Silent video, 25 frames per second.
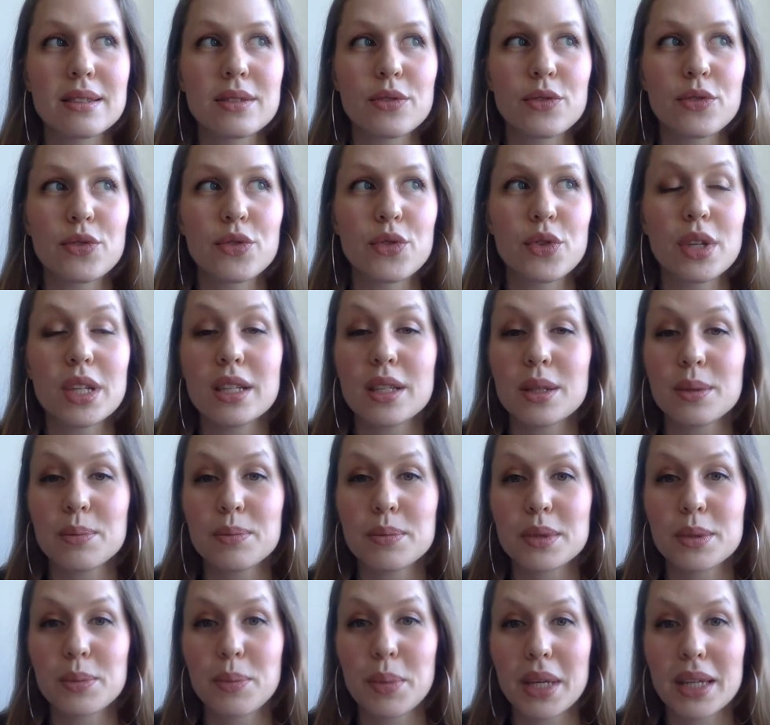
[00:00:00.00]

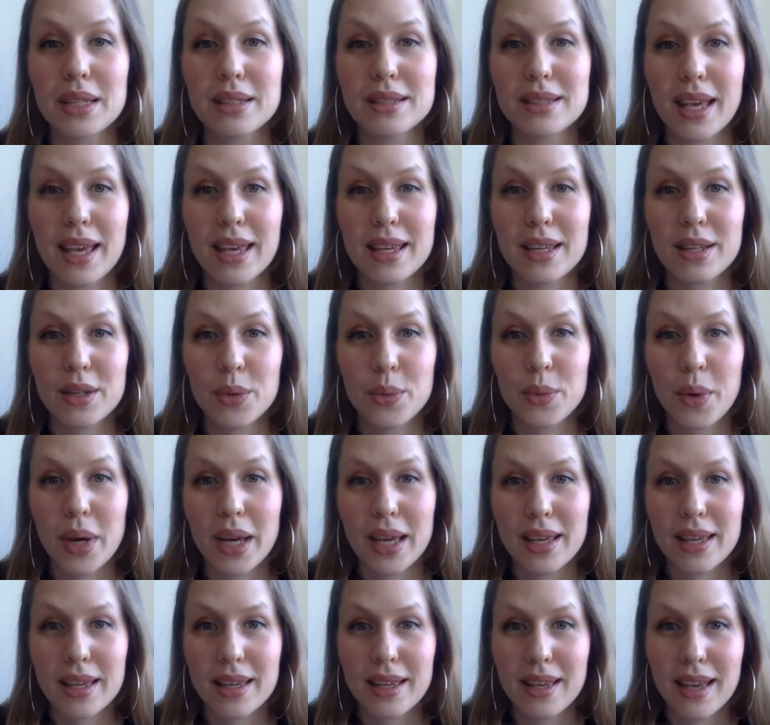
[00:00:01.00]
freedoms being taken
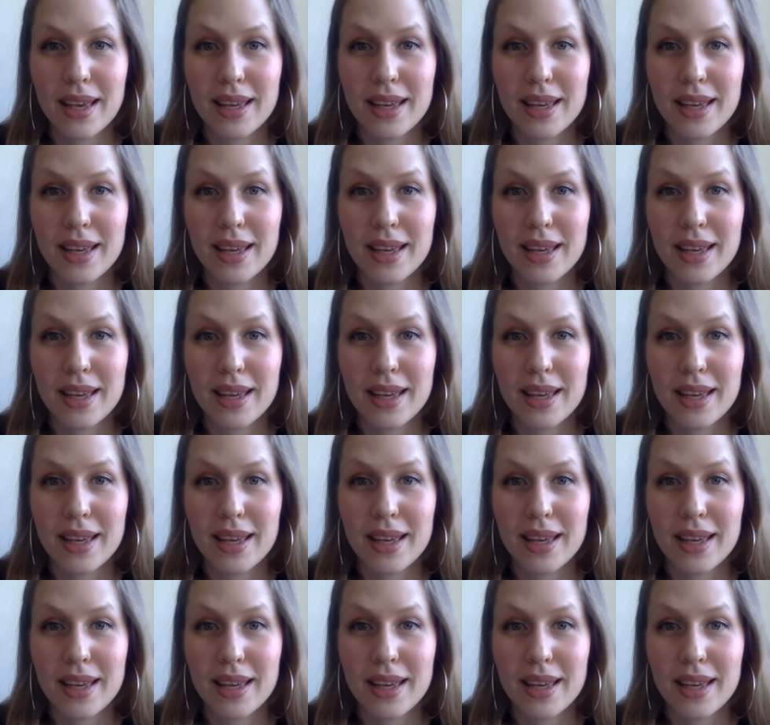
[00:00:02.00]
away,